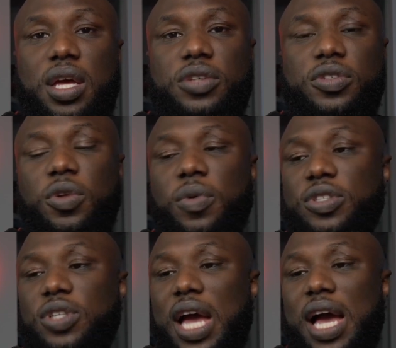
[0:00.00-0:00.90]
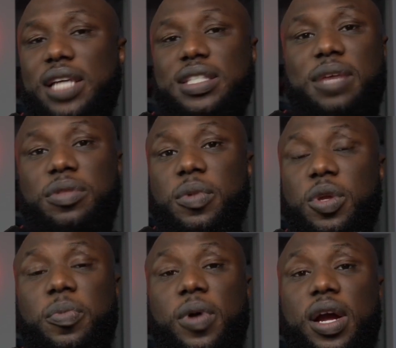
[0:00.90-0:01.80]
So anyways, you guys, keep them in your
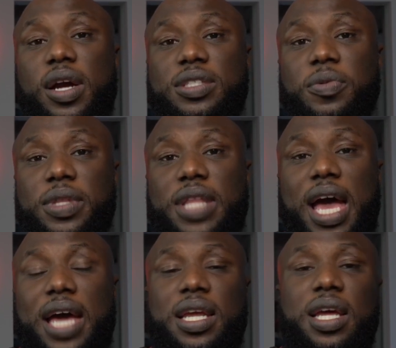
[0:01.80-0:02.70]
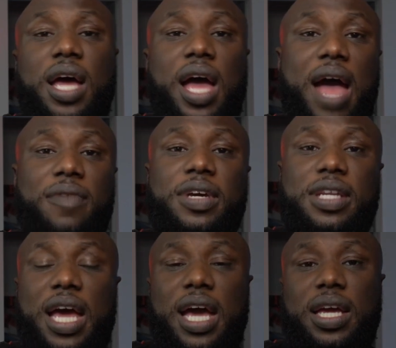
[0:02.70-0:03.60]
prayers. And with that, have a good
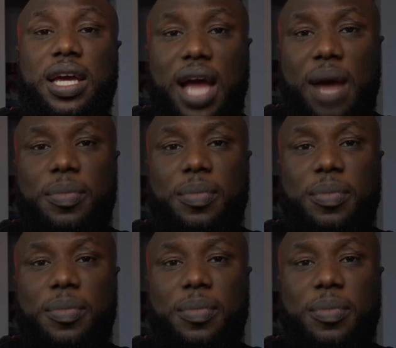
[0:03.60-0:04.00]
night. God